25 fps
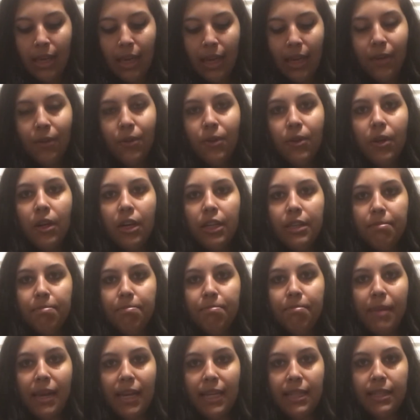I don't know how
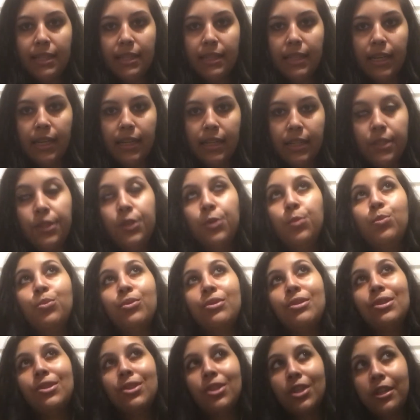to best tear it to
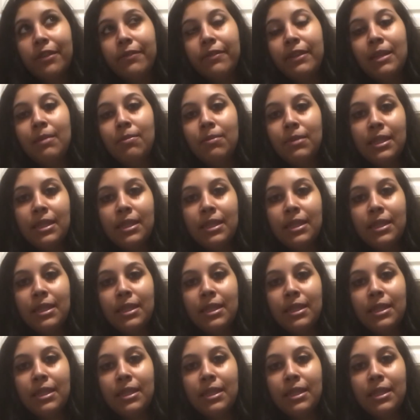preserve it